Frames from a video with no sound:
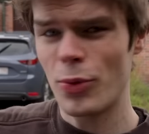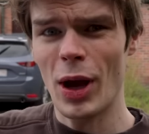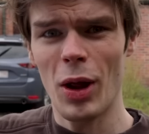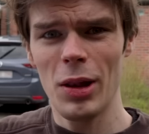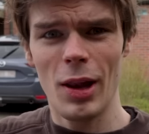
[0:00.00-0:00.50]
we
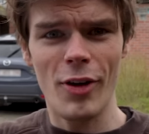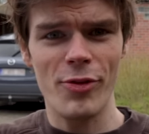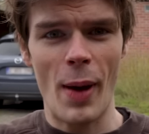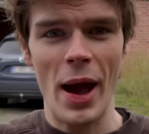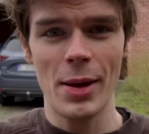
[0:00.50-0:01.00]
all
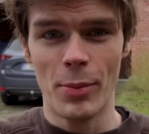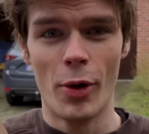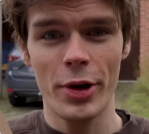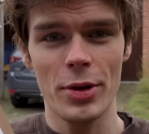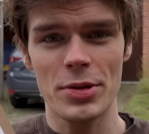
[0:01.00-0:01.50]
love buying
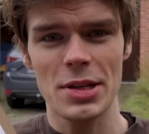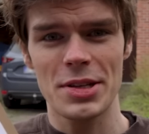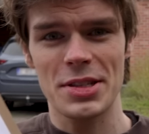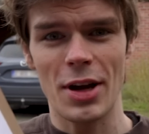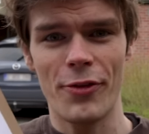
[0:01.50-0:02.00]
more
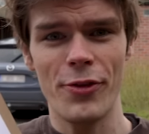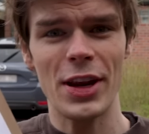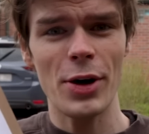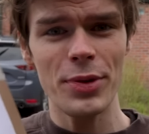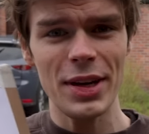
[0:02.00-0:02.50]
useless stuff we
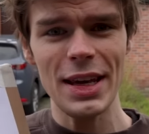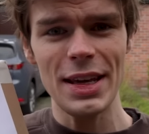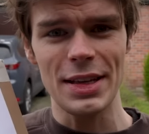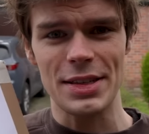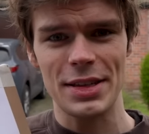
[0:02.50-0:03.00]
don't need.